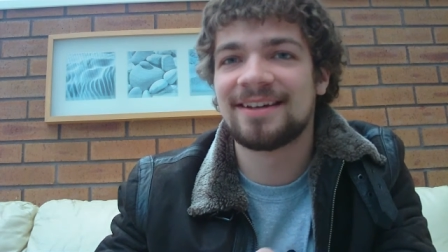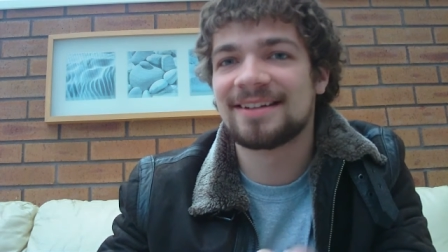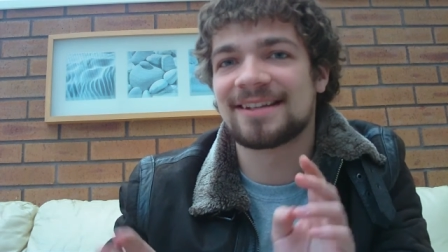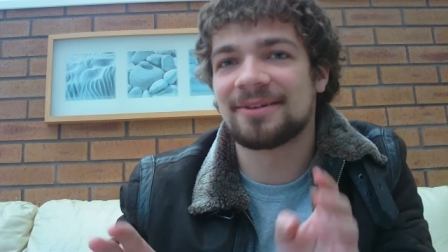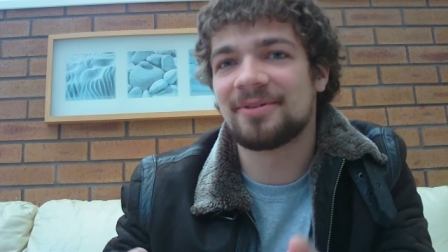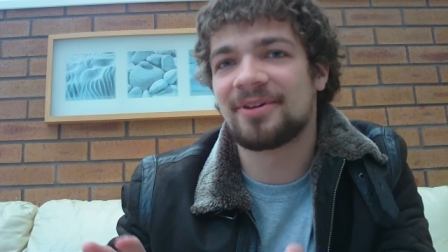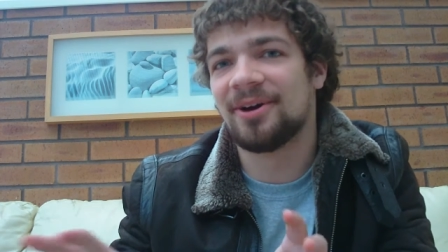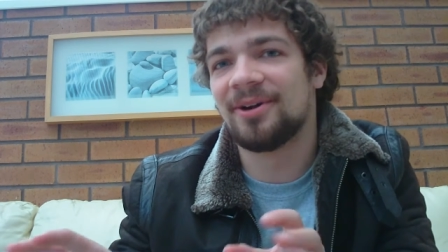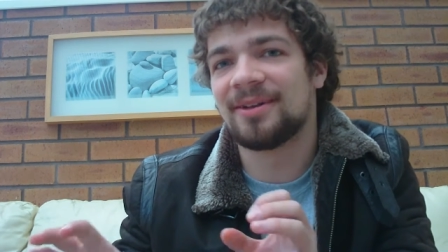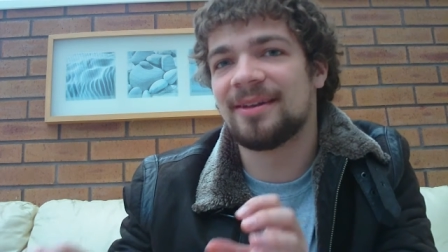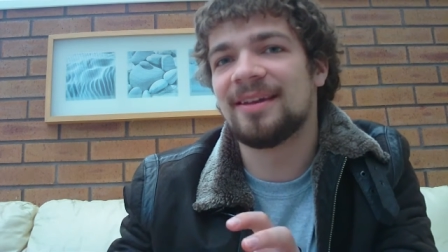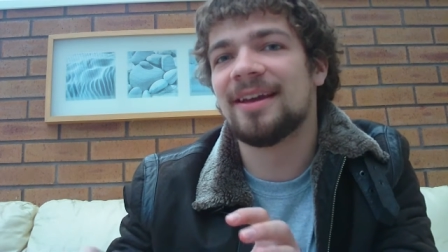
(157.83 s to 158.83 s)
It's like we've got
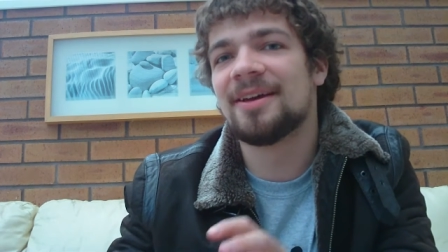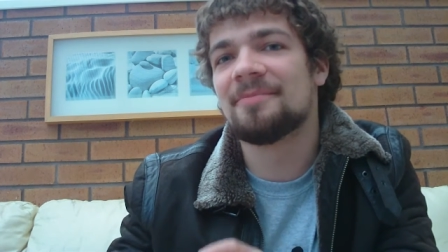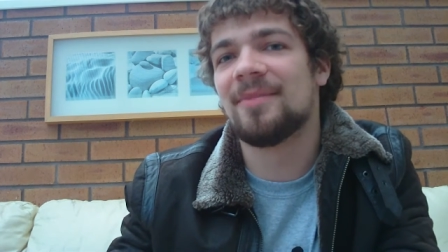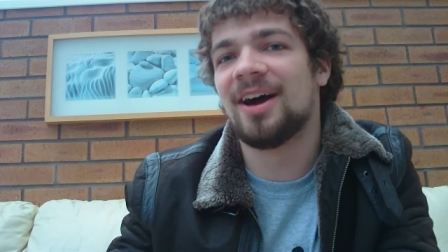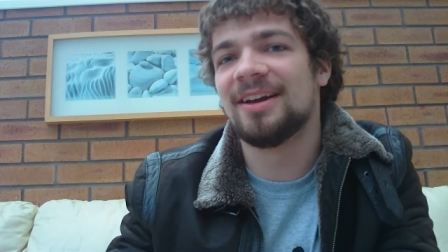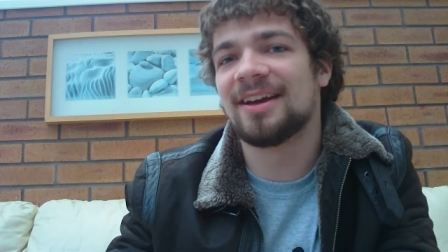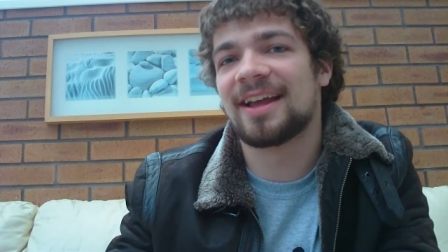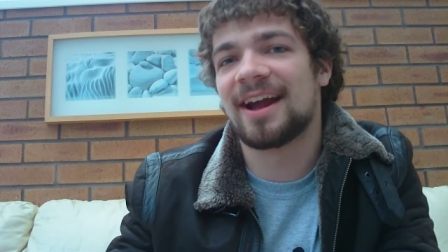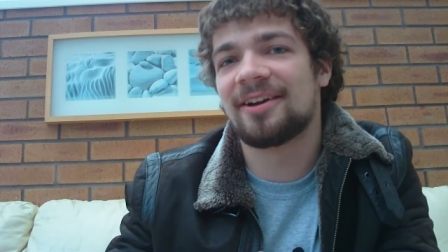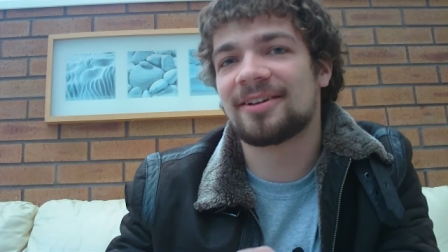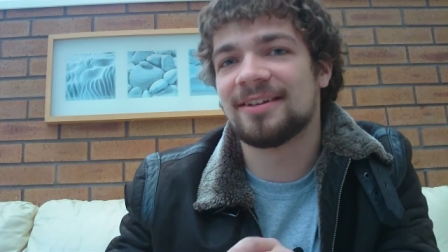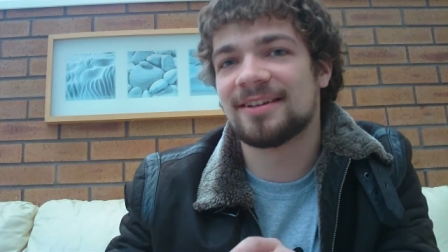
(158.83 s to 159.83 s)
all the minor
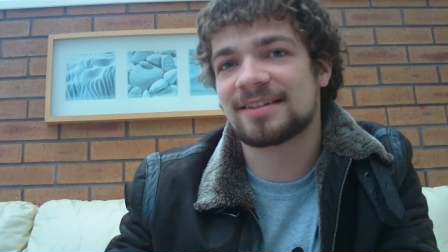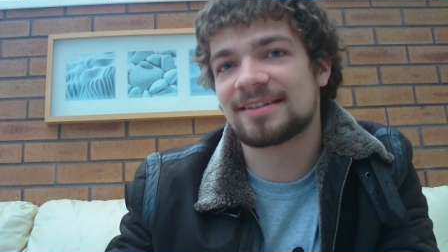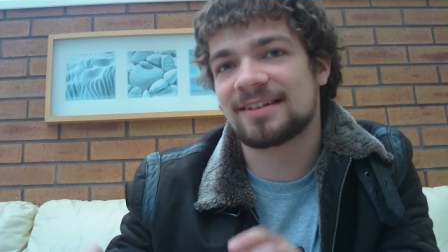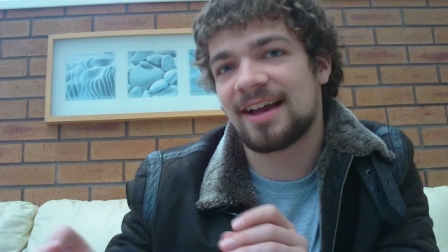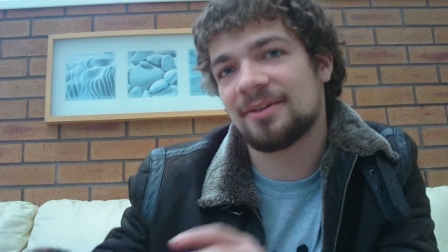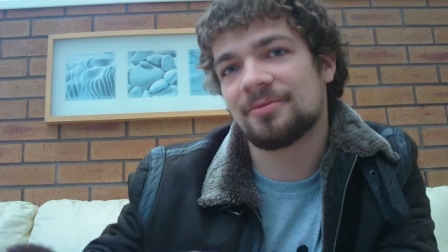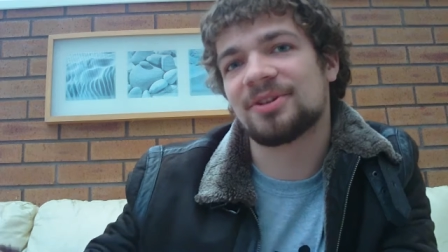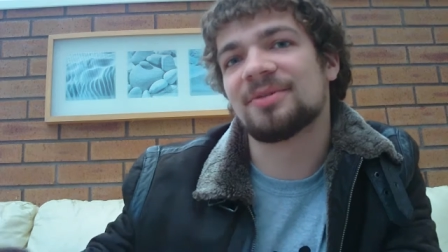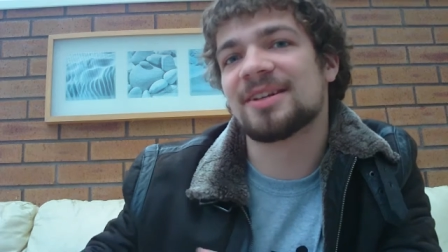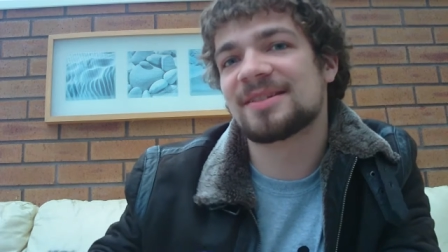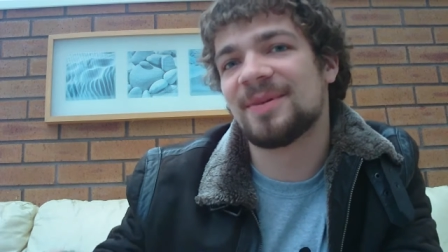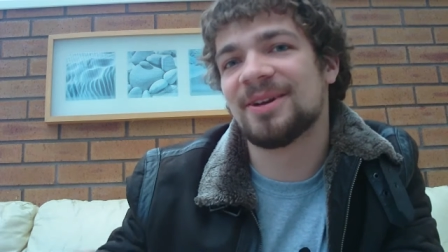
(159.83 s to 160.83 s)
characters and we're
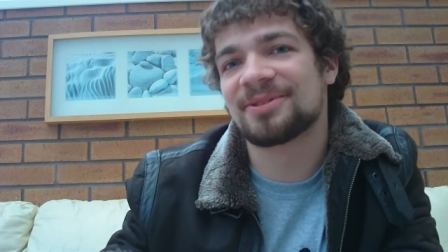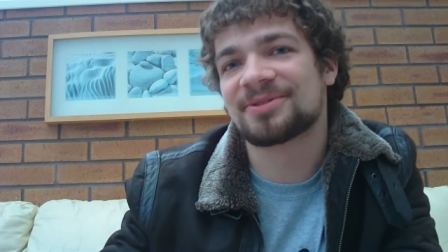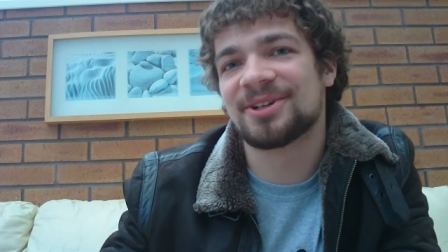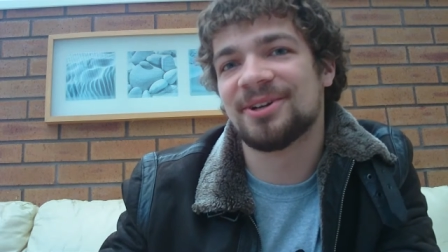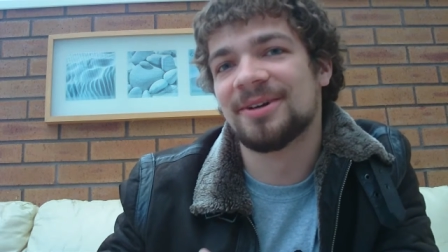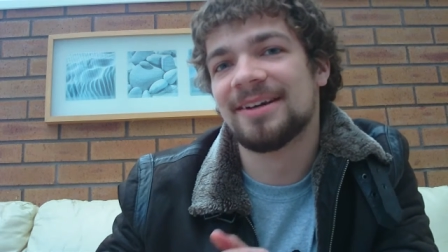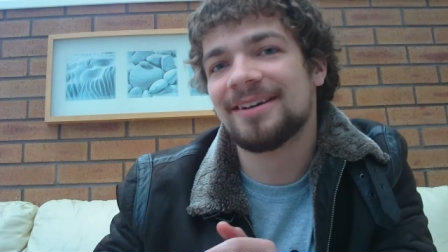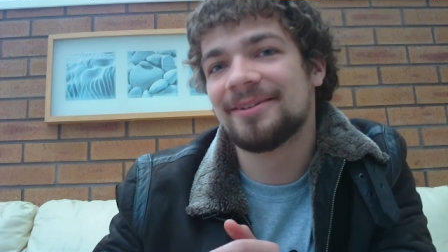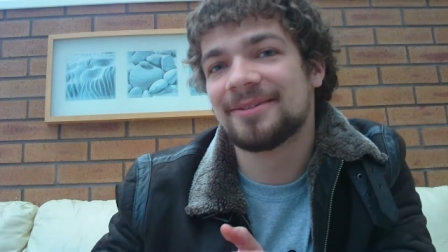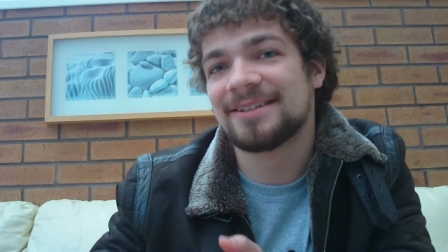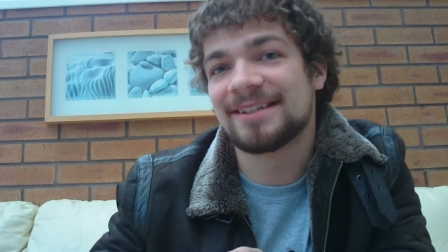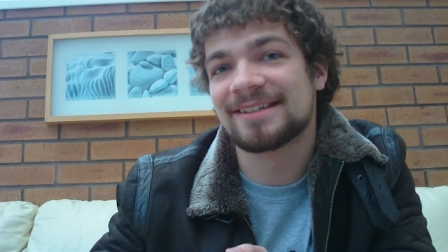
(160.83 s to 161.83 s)
doing a spin-off show,
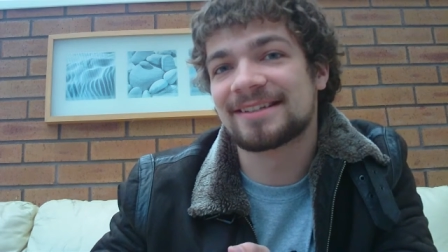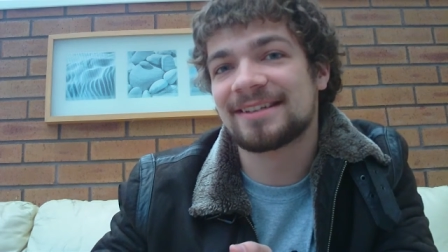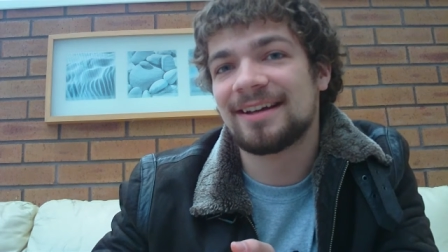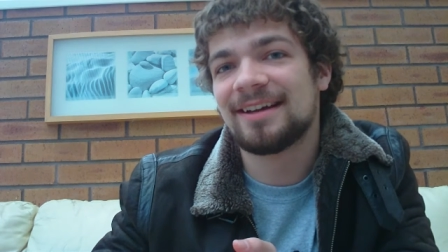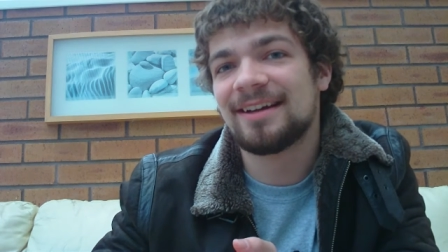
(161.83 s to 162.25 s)
which is